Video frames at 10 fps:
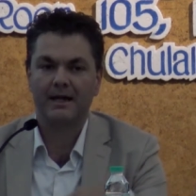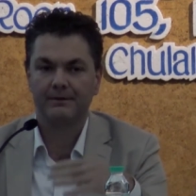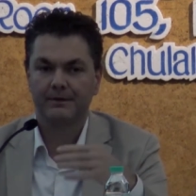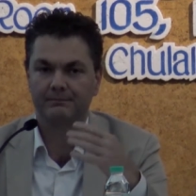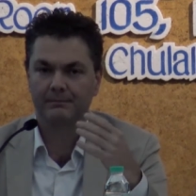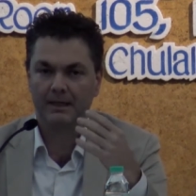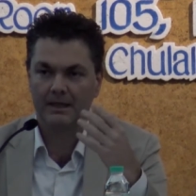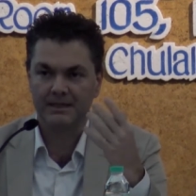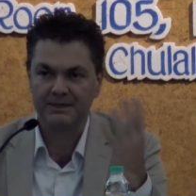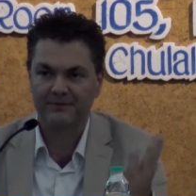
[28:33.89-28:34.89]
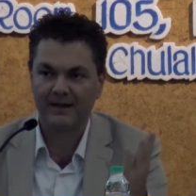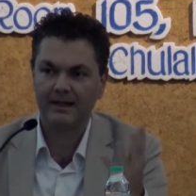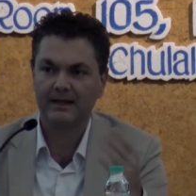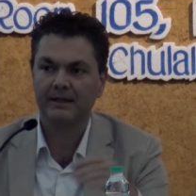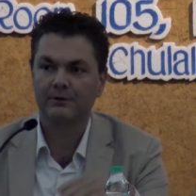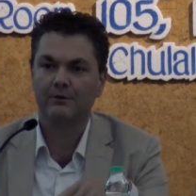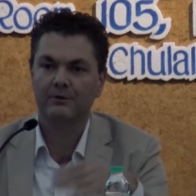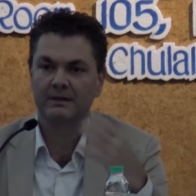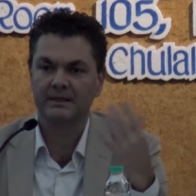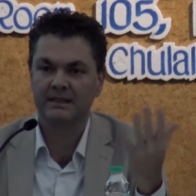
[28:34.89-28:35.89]
either it's failing
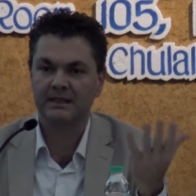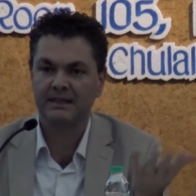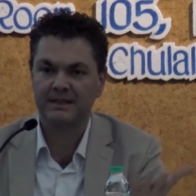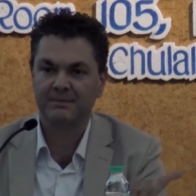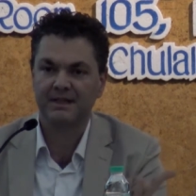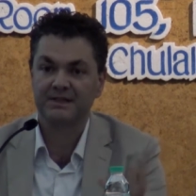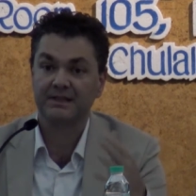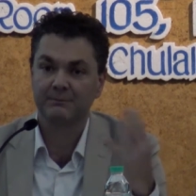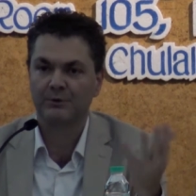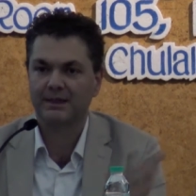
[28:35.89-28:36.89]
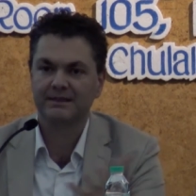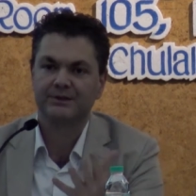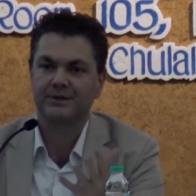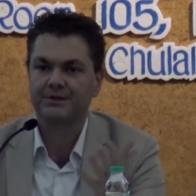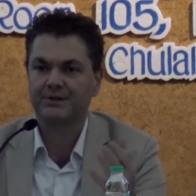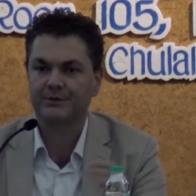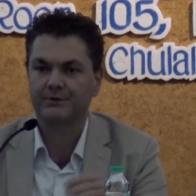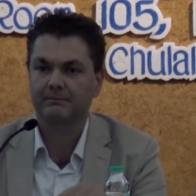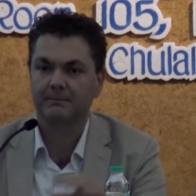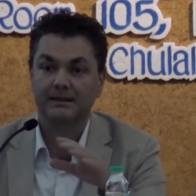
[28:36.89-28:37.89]
or it experiences a democratic
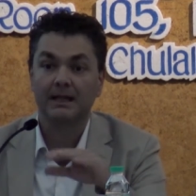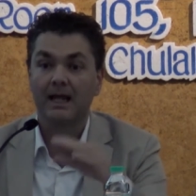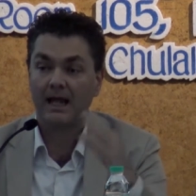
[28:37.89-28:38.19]
transition, but